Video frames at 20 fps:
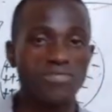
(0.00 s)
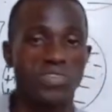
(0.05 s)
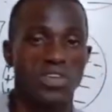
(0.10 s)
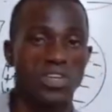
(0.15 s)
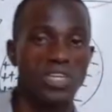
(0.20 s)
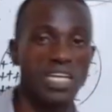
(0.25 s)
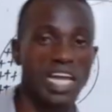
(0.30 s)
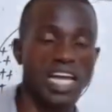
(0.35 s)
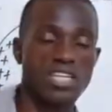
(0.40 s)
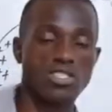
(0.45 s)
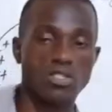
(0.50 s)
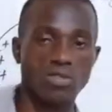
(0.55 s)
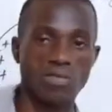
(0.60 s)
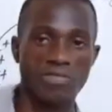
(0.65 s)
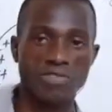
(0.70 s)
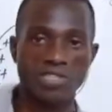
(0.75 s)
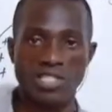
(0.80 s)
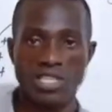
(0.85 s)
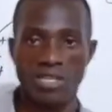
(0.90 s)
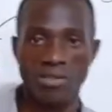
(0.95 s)
a very large
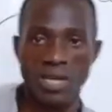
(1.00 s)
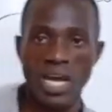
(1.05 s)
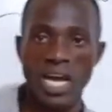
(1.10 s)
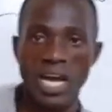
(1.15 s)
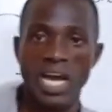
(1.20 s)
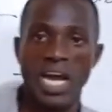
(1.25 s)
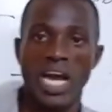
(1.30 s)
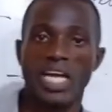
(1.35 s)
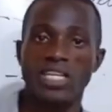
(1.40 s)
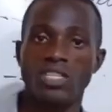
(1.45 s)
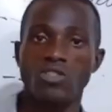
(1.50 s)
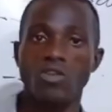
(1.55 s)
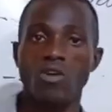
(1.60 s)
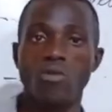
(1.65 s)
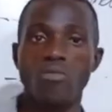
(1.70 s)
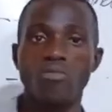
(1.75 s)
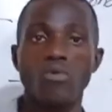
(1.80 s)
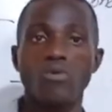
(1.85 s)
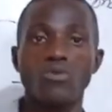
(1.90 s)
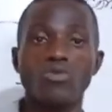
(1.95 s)
surface area and is
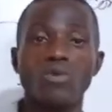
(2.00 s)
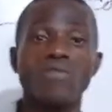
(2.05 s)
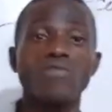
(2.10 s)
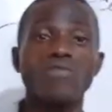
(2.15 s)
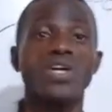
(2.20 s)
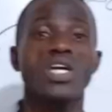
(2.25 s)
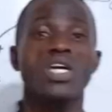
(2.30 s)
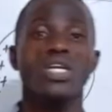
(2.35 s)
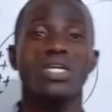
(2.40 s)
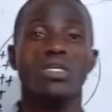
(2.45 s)
composed of